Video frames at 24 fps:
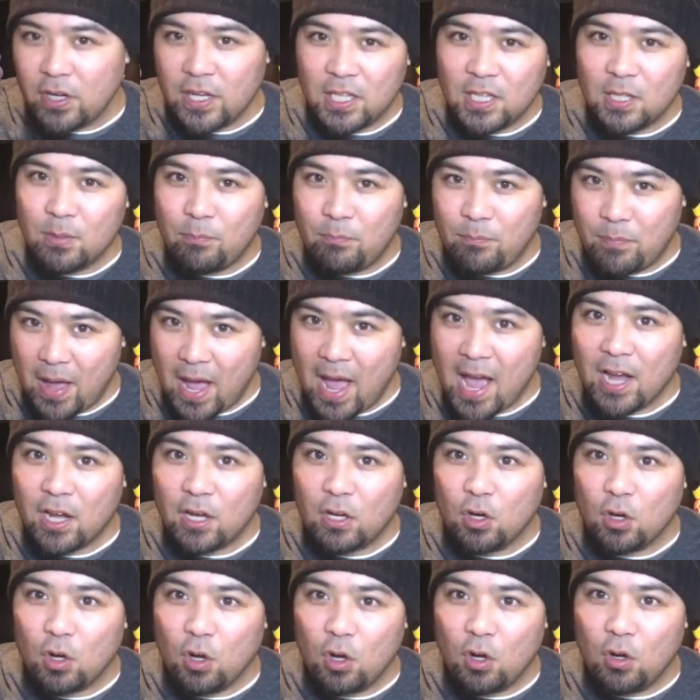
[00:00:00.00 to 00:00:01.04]
in the
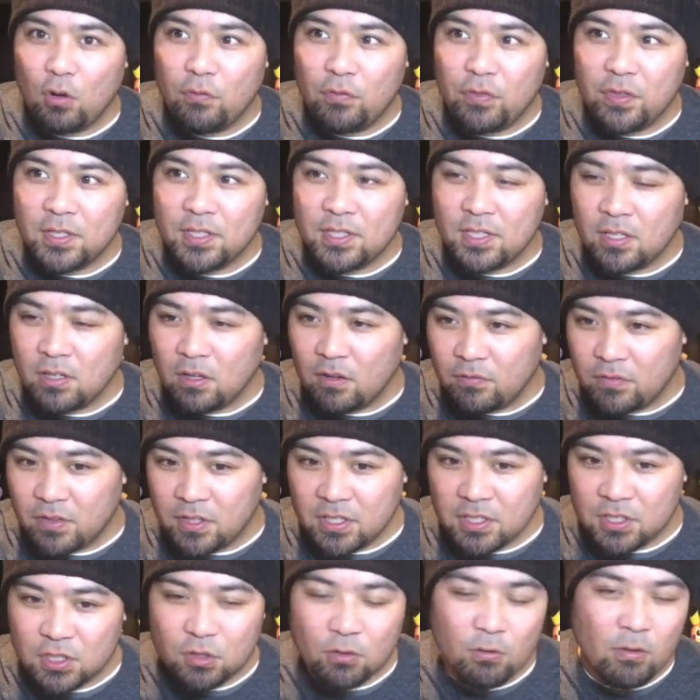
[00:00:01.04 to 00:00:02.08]
back of
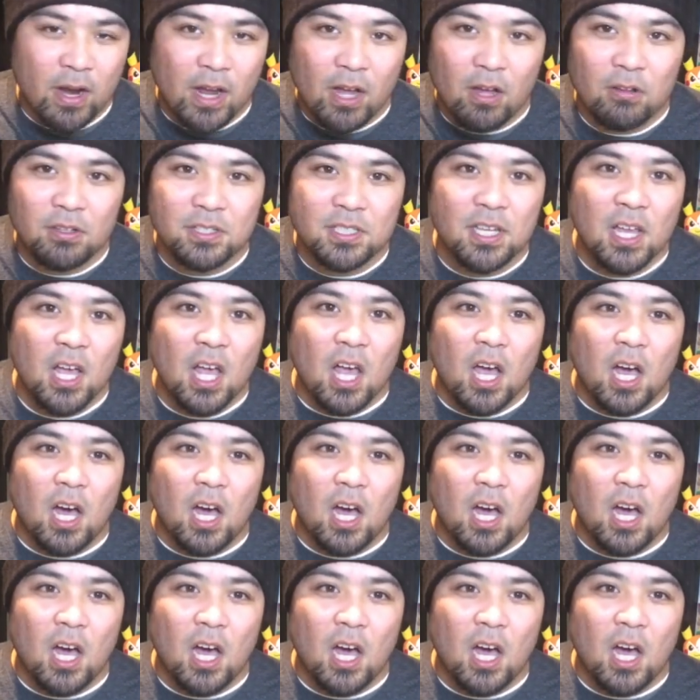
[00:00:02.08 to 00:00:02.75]
these grounds,